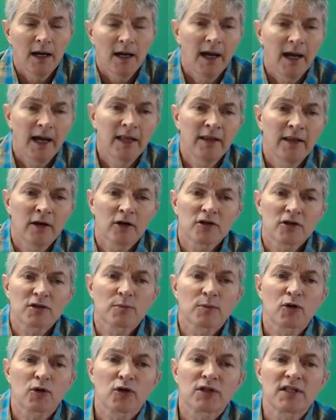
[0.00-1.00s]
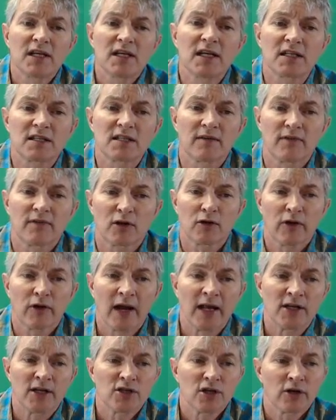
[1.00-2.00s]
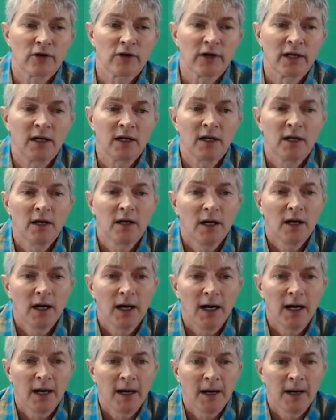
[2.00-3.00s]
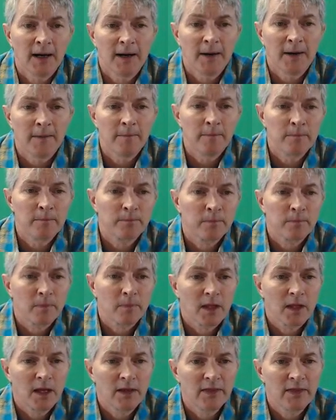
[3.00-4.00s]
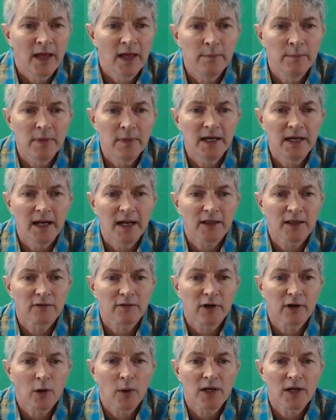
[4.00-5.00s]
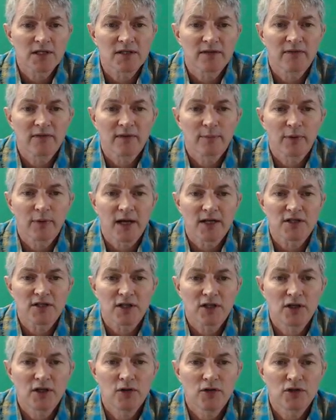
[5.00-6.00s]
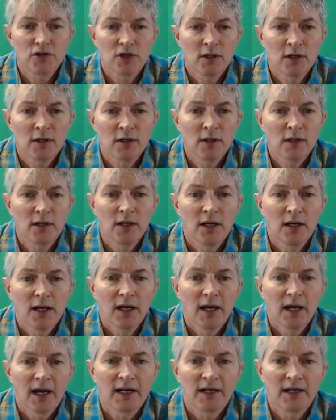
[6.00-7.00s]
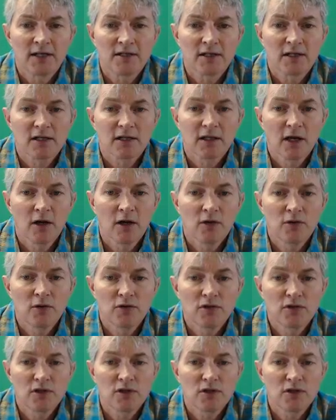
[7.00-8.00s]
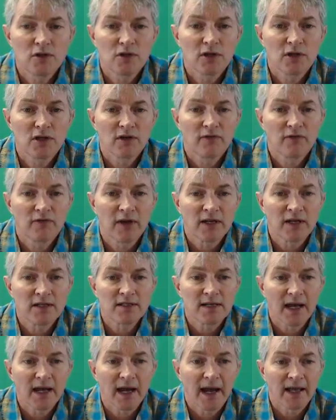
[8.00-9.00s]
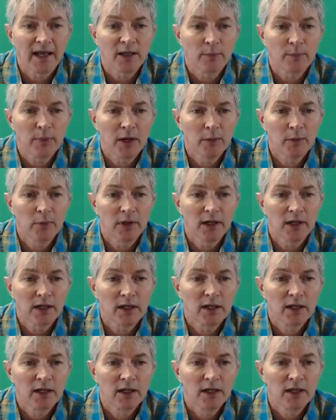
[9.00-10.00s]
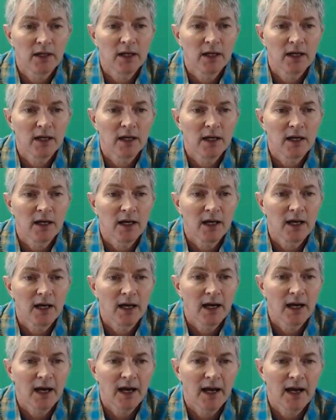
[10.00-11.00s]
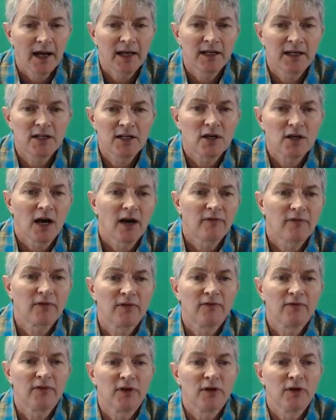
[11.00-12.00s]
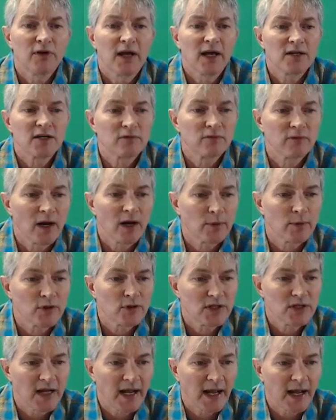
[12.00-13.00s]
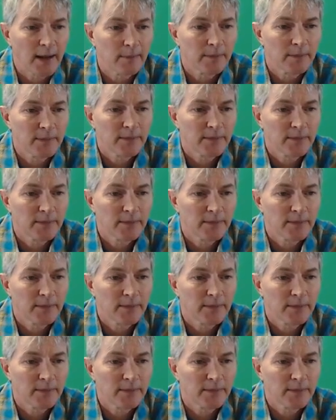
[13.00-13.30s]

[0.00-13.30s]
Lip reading: And there are some critiques of the grand jury. They meet at the request of the prosecution, and it's closed to the defense and the public. And it's often viewed as a rubber stamp.